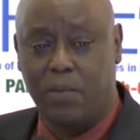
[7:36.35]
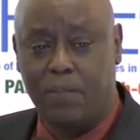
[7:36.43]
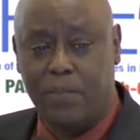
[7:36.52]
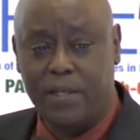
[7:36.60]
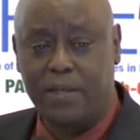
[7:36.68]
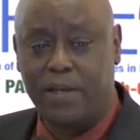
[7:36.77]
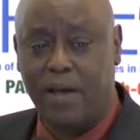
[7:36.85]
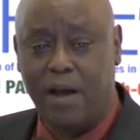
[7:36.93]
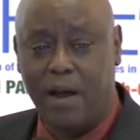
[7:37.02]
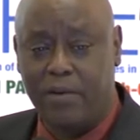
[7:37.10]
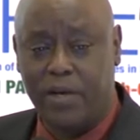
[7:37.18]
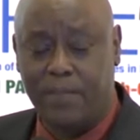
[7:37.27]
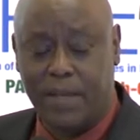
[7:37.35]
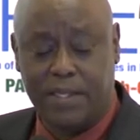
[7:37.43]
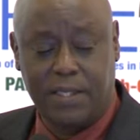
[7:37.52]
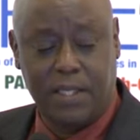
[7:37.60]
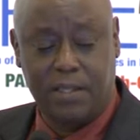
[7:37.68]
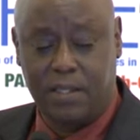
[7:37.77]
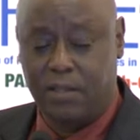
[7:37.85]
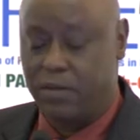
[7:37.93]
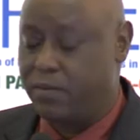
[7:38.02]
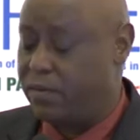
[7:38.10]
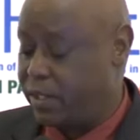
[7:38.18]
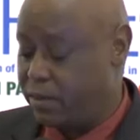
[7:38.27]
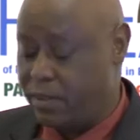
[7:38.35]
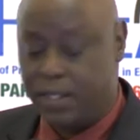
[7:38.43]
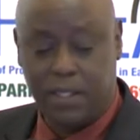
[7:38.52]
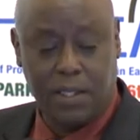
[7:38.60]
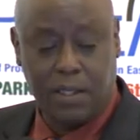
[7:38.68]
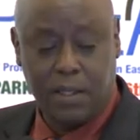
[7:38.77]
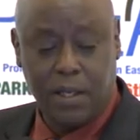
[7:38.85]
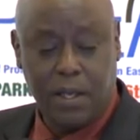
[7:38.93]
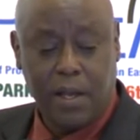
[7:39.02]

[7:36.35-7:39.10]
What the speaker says: completely 100% self-regulated.